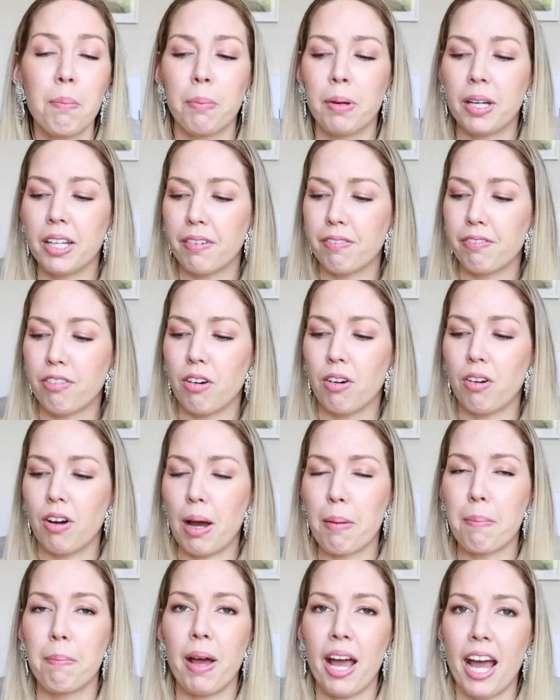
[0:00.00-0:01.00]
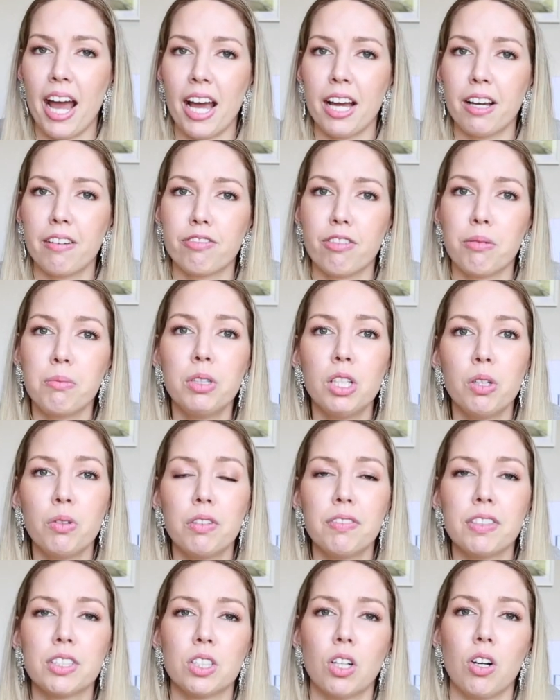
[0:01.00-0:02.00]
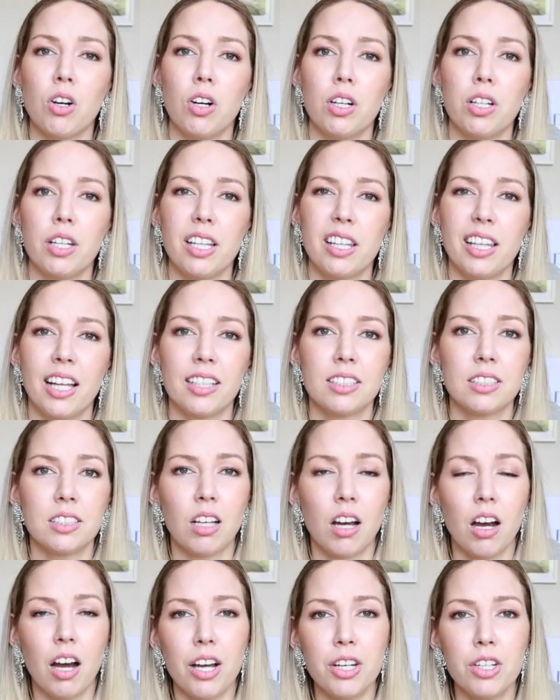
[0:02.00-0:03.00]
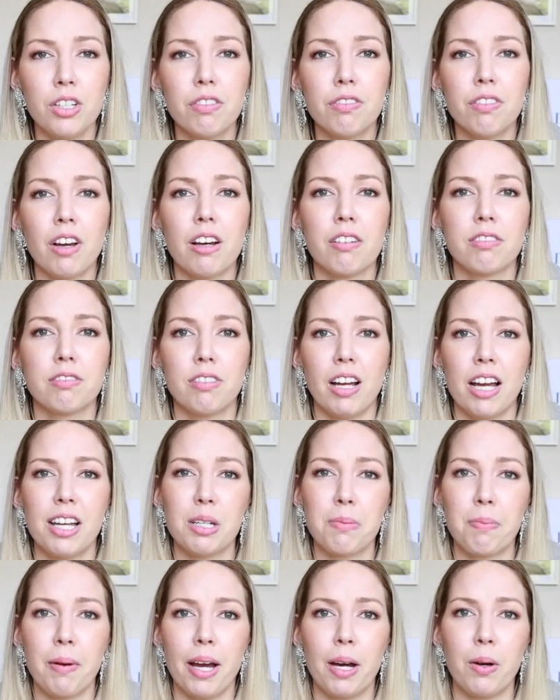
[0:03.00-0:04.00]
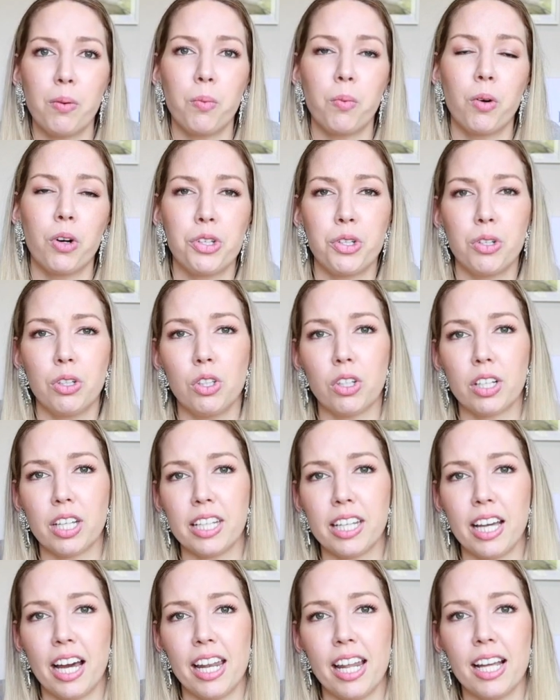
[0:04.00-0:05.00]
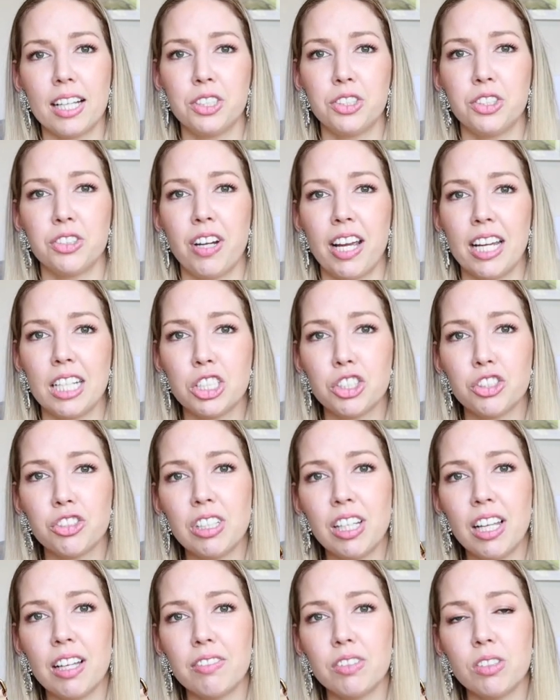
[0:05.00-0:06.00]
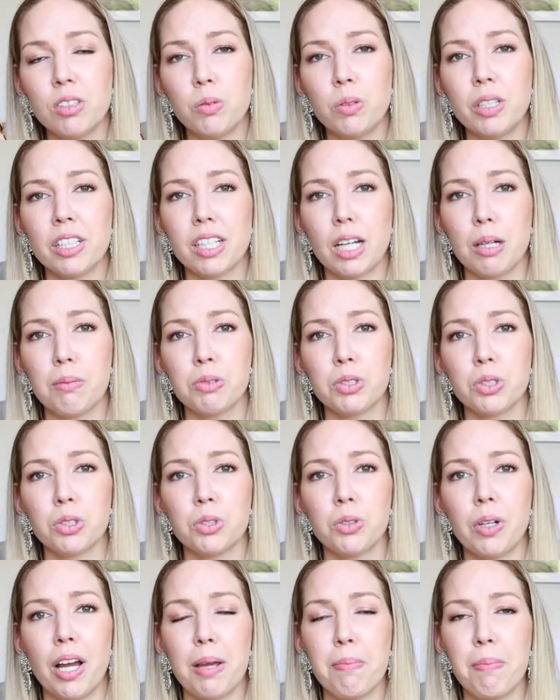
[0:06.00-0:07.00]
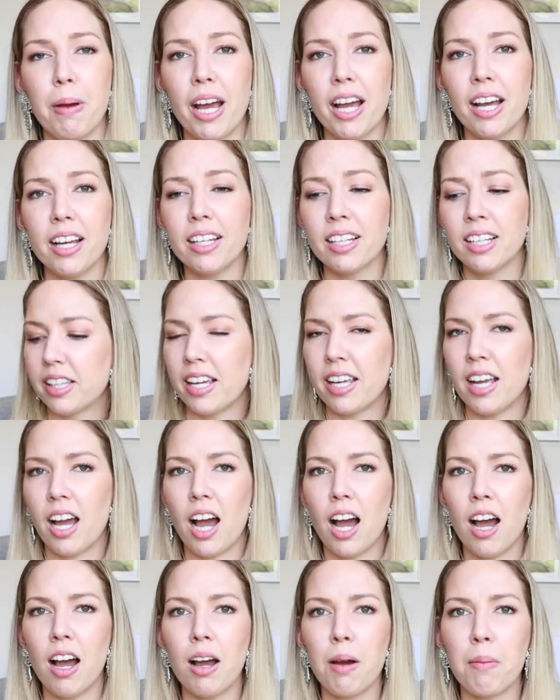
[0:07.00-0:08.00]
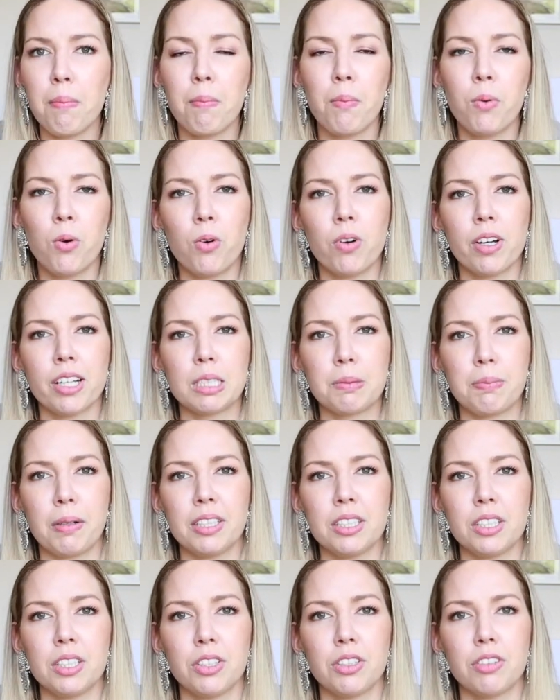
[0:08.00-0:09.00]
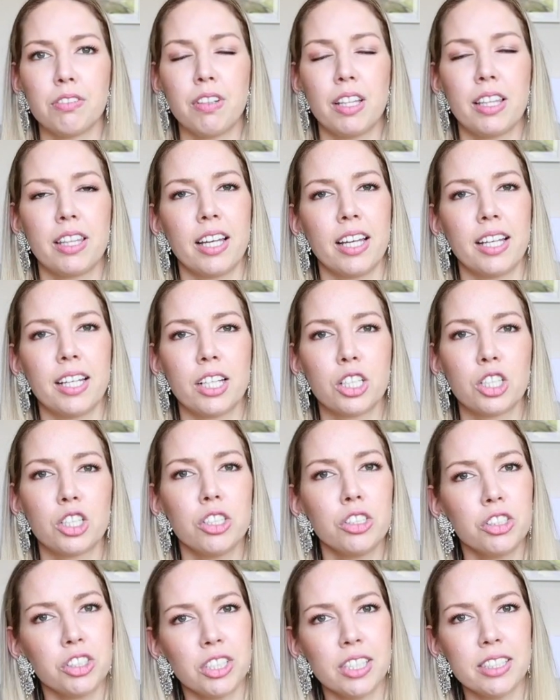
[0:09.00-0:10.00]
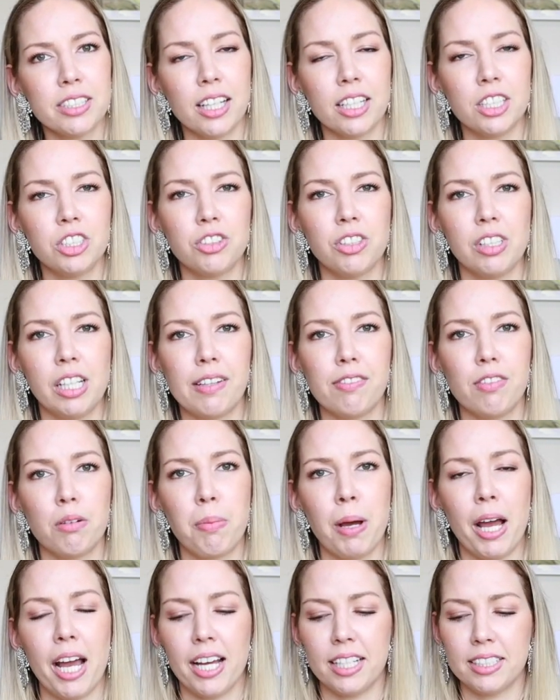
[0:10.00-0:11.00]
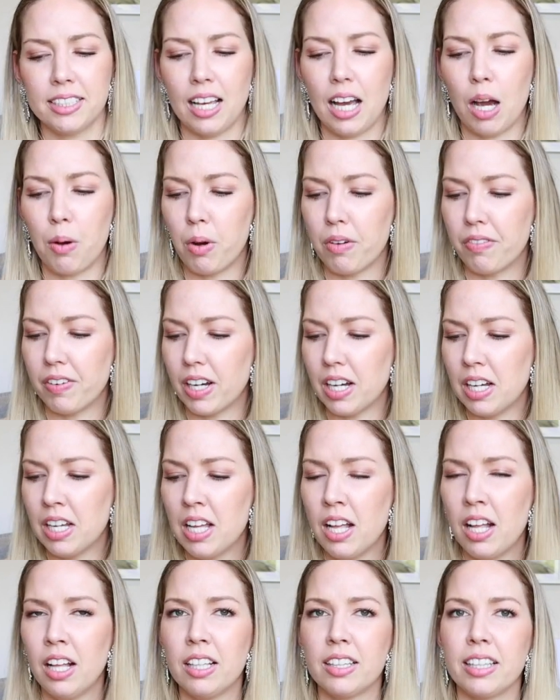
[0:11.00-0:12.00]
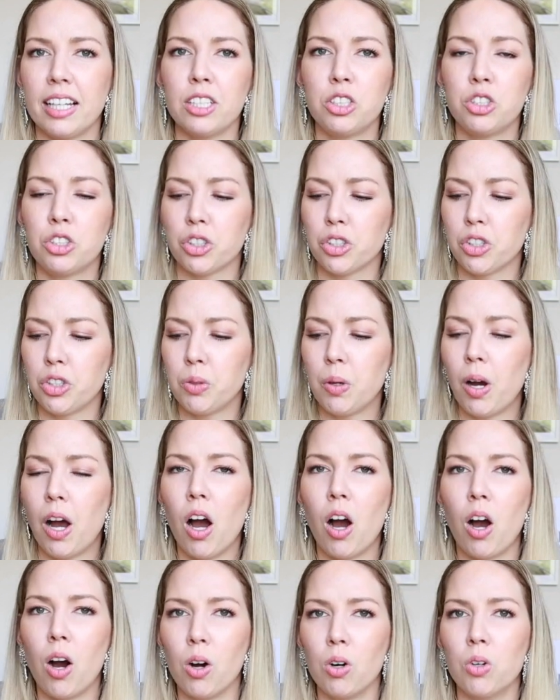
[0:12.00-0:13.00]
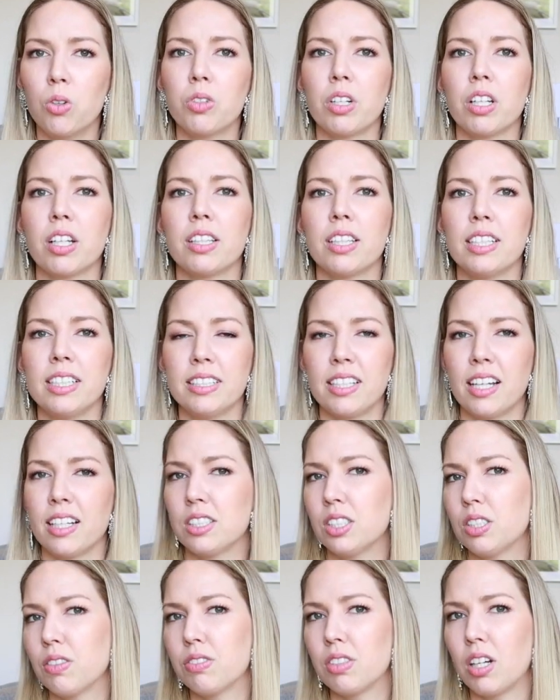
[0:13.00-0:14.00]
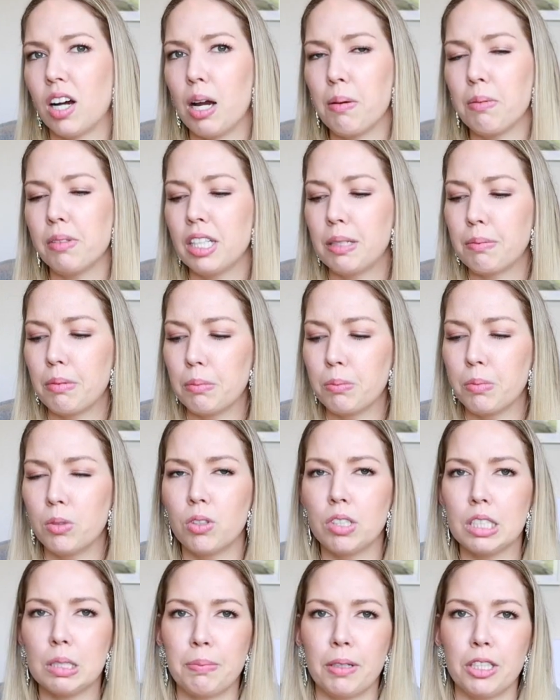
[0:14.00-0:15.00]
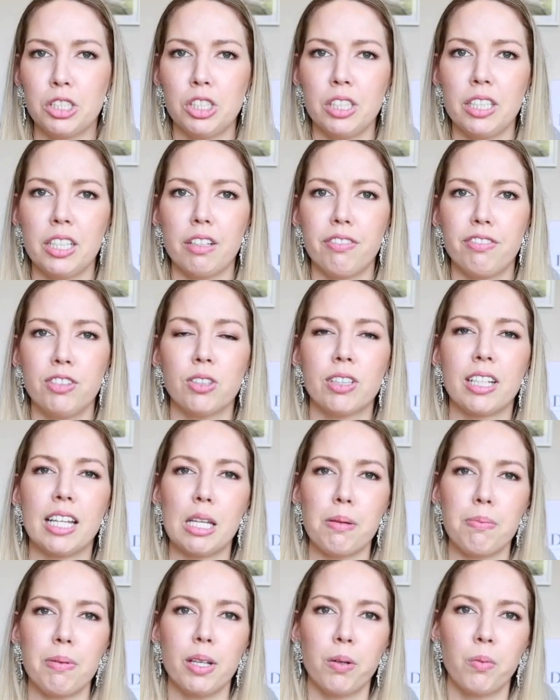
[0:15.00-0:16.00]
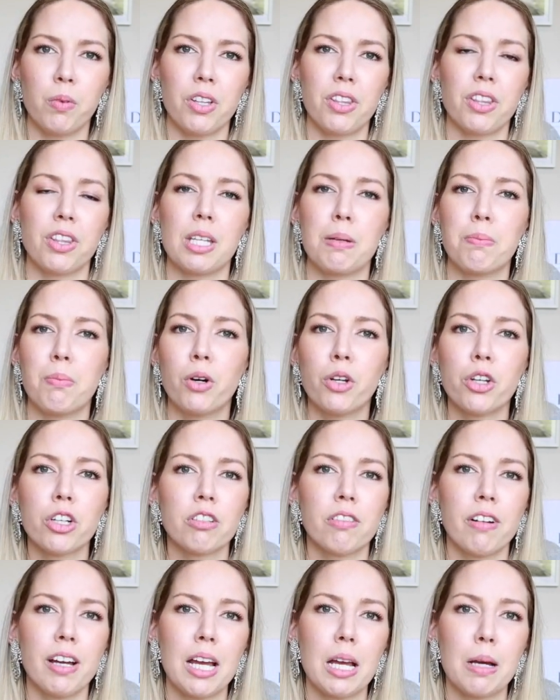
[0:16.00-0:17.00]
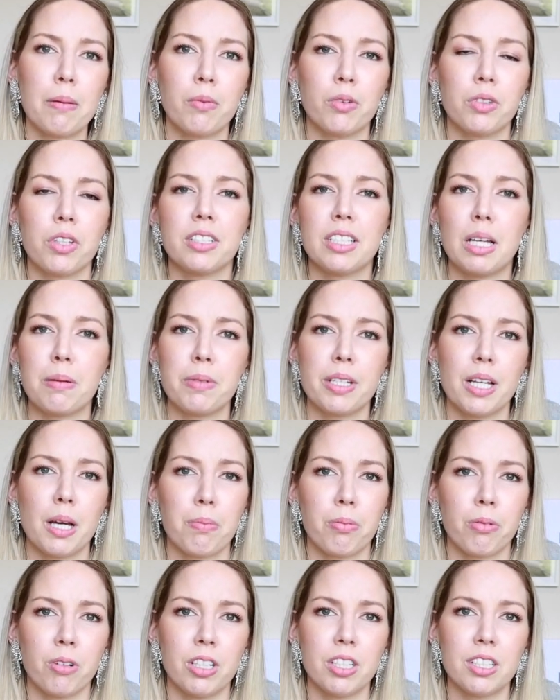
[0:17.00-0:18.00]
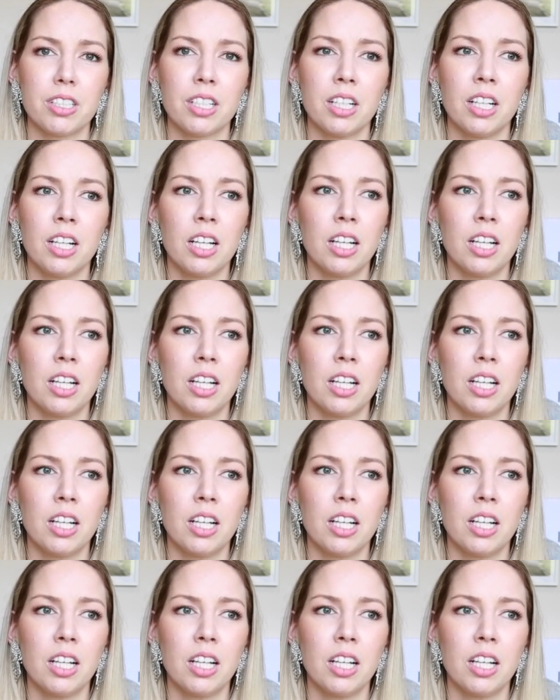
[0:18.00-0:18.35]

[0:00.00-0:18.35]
But for a bag from Louis Vuitton, that's kind of around about what you're looking at as your entry level when it comes to a bag. They are more expensive than Gucci's entry level bags. However, they do hold the test of time a little bit more, especially if you're keeping with the monogram or the demier print.